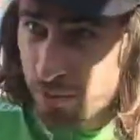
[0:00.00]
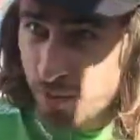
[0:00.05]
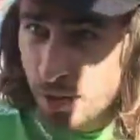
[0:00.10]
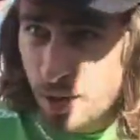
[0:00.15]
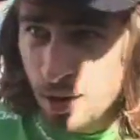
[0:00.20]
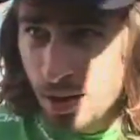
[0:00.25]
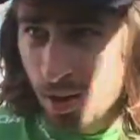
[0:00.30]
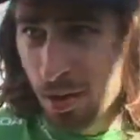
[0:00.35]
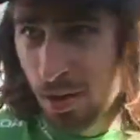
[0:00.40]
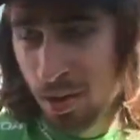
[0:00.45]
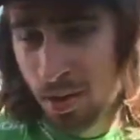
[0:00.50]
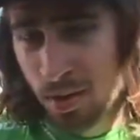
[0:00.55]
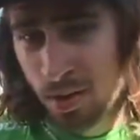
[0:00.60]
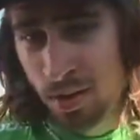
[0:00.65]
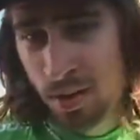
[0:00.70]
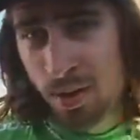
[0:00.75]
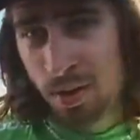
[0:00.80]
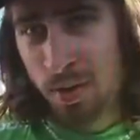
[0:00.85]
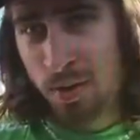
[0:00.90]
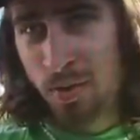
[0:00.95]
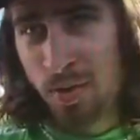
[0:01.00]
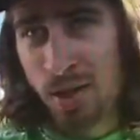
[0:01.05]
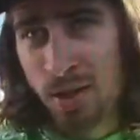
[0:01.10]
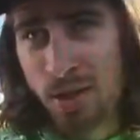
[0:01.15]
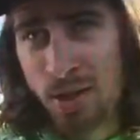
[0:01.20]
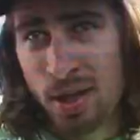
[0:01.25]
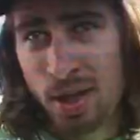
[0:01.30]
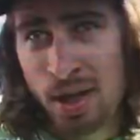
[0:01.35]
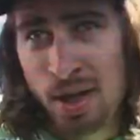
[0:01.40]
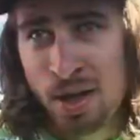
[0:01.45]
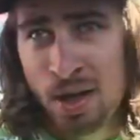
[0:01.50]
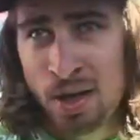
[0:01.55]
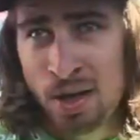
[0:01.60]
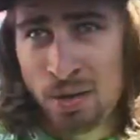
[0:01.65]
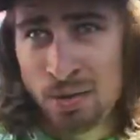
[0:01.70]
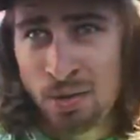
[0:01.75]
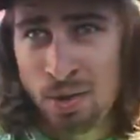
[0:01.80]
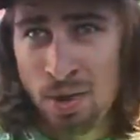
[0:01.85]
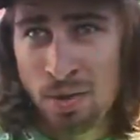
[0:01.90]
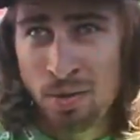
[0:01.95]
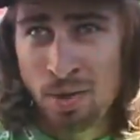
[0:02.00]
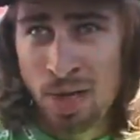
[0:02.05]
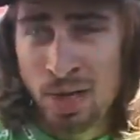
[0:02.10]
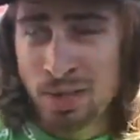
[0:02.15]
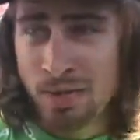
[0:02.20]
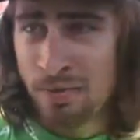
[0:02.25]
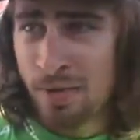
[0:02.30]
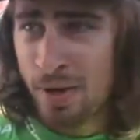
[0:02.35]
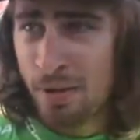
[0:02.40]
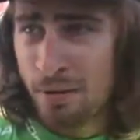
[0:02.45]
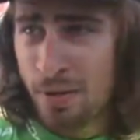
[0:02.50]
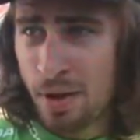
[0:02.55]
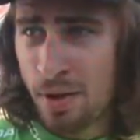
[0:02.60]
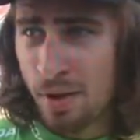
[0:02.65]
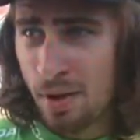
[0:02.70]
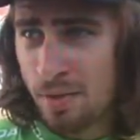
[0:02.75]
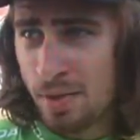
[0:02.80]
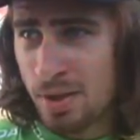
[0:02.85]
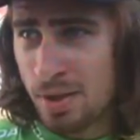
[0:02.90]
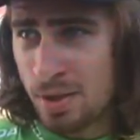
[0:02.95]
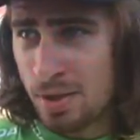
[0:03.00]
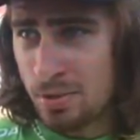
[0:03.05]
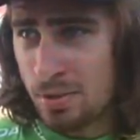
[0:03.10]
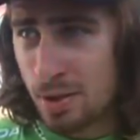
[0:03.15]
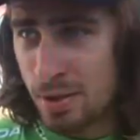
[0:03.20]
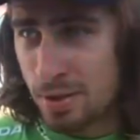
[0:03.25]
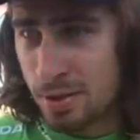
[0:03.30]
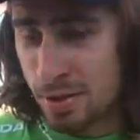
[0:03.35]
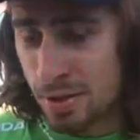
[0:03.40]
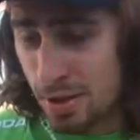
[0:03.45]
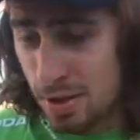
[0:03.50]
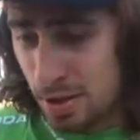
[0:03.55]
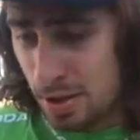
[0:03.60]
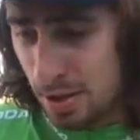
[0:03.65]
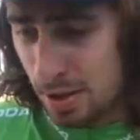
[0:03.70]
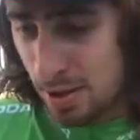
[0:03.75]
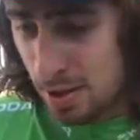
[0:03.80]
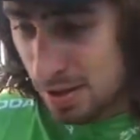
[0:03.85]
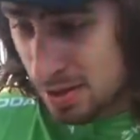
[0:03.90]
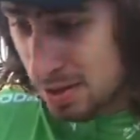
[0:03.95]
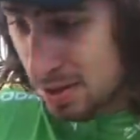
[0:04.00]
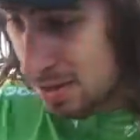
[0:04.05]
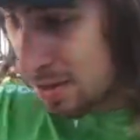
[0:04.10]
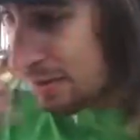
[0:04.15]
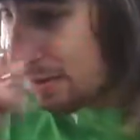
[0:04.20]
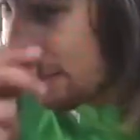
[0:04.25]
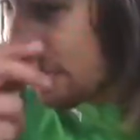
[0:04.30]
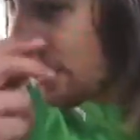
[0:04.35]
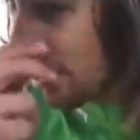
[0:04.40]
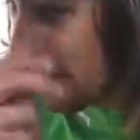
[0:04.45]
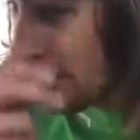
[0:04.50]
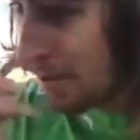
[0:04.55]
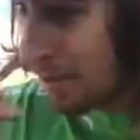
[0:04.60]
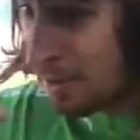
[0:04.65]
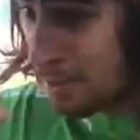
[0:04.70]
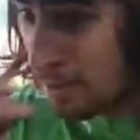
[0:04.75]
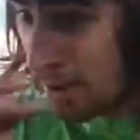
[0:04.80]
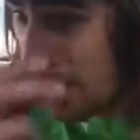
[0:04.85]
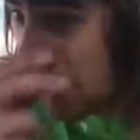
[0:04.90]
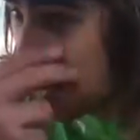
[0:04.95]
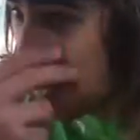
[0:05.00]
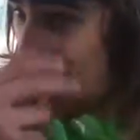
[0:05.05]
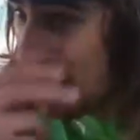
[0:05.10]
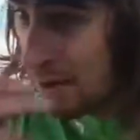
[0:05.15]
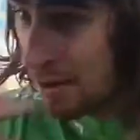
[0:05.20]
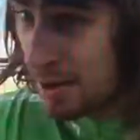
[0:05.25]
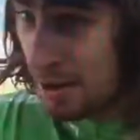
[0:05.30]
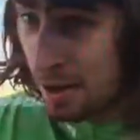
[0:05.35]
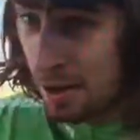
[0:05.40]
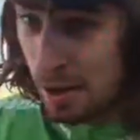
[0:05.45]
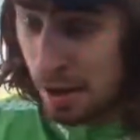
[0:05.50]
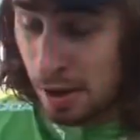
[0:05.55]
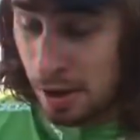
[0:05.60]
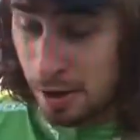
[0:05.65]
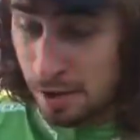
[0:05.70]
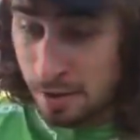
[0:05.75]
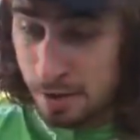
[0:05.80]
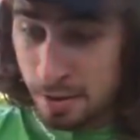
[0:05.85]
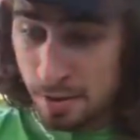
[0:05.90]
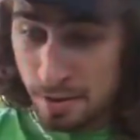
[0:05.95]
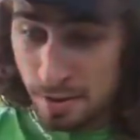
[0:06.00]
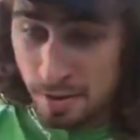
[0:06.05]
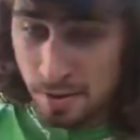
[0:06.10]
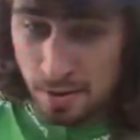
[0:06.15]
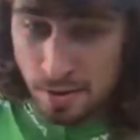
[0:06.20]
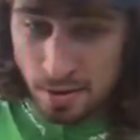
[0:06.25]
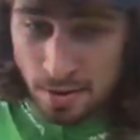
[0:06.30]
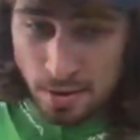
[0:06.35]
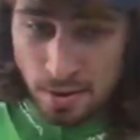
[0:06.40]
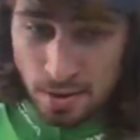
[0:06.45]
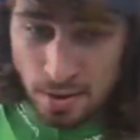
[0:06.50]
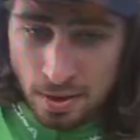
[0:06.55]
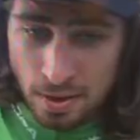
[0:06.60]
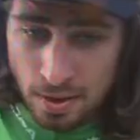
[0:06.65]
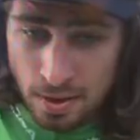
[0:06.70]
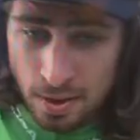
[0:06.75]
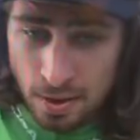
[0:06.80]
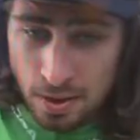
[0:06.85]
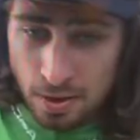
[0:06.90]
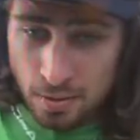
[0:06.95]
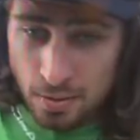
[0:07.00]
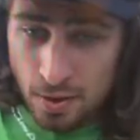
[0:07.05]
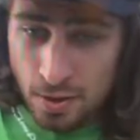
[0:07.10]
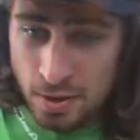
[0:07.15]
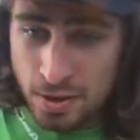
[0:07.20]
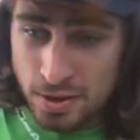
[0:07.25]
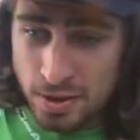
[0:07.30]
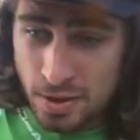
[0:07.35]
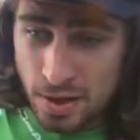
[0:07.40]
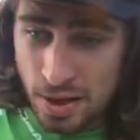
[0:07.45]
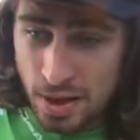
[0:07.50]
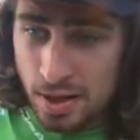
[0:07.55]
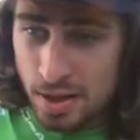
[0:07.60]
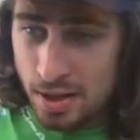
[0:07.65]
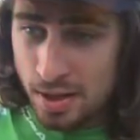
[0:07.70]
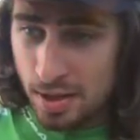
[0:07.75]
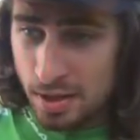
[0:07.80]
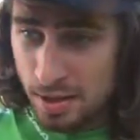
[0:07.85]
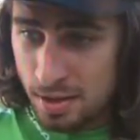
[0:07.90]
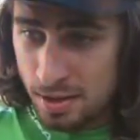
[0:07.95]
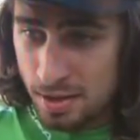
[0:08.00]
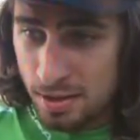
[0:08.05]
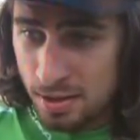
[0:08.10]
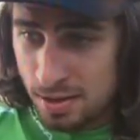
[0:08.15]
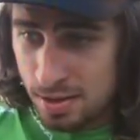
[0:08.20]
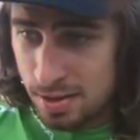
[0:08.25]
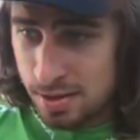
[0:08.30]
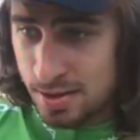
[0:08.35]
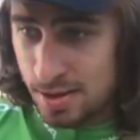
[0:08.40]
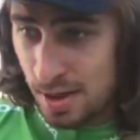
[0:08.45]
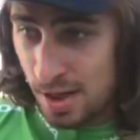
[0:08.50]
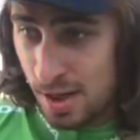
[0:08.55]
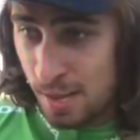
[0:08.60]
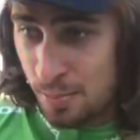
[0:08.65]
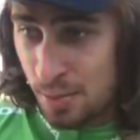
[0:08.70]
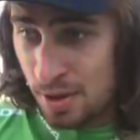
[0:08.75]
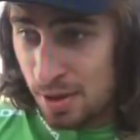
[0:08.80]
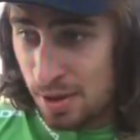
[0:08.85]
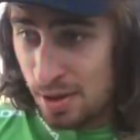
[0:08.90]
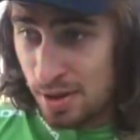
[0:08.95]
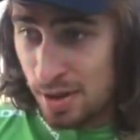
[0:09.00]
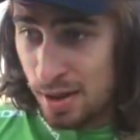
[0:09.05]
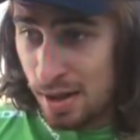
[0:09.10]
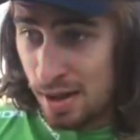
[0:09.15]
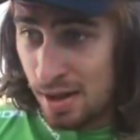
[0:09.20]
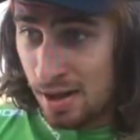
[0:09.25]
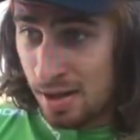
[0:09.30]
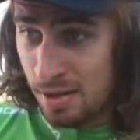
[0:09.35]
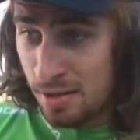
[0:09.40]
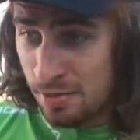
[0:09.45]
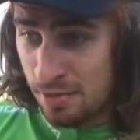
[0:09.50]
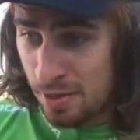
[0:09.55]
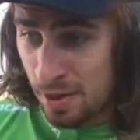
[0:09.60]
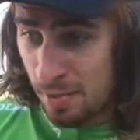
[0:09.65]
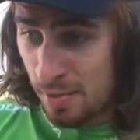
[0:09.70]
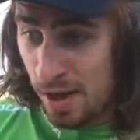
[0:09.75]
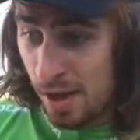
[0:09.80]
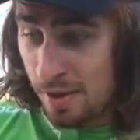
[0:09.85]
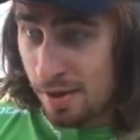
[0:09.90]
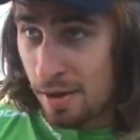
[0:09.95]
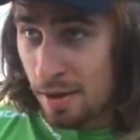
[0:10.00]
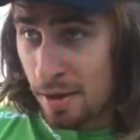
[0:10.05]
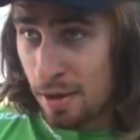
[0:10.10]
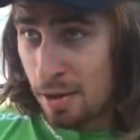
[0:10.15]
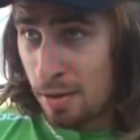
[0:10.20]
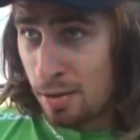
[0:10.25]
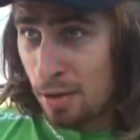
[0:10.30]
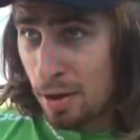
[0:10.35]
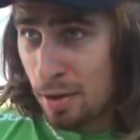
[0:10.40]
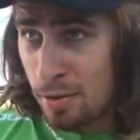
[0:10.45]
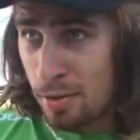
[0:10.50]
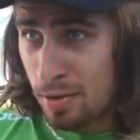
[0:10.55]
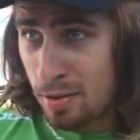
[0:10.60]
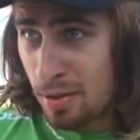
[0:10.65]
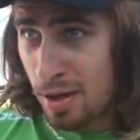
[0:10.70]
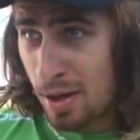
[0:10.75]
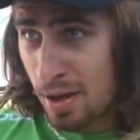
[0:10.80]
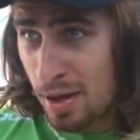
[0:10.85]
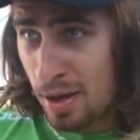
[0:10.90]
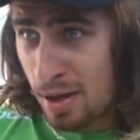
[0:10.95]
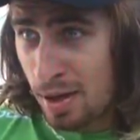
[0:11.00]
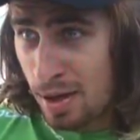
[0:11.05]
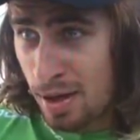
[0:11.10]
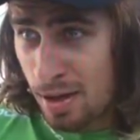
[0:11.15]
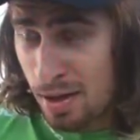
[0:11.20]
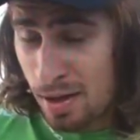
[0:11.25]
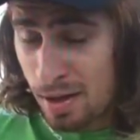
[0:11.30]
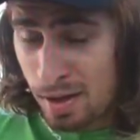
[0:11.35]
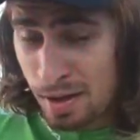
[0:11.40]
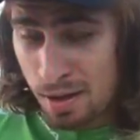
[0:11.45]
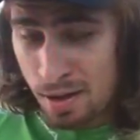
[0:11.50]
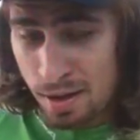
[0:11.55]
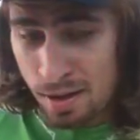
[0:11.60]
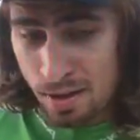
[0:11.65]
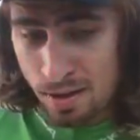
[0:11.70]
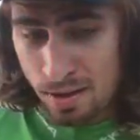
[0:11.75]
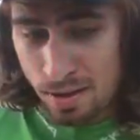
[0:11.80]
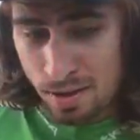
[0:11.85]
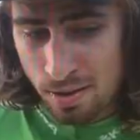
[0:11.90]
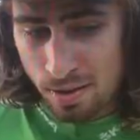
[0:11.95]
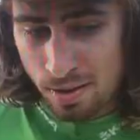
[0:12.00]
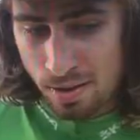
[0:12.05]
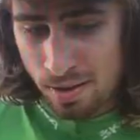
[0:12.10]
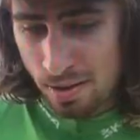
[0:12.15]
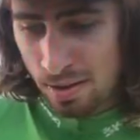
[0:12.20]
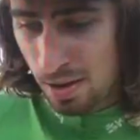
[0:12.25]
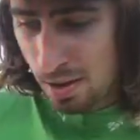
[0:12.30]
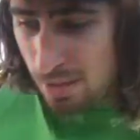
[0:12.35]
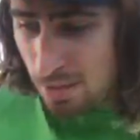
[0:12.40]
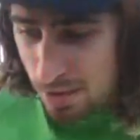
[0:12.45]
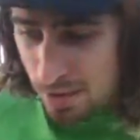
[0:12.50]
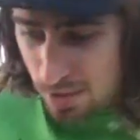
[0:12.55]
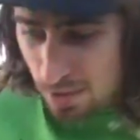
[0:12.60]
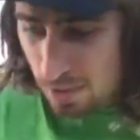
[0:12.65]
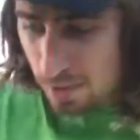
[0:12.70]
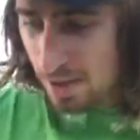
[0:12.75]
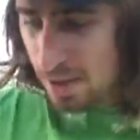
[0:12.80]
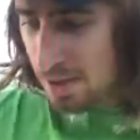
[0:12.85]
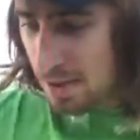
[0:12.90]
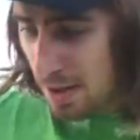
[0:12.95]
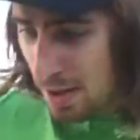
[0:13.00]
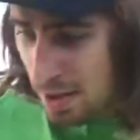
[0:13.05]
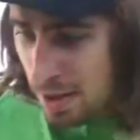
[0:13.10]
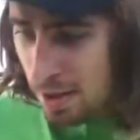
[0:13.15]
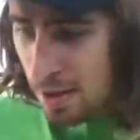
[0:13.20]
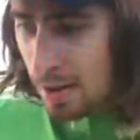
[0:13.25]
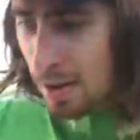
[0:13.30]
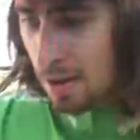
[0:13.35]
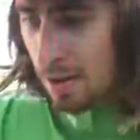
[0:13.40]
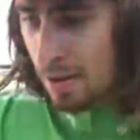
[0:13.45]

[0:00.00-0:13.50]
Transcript: before. But uh, you know, last 12 kilometers was uh, decisive for everybody, and uh, it was like it's happened like from nothing, you know. Like uh, they was always like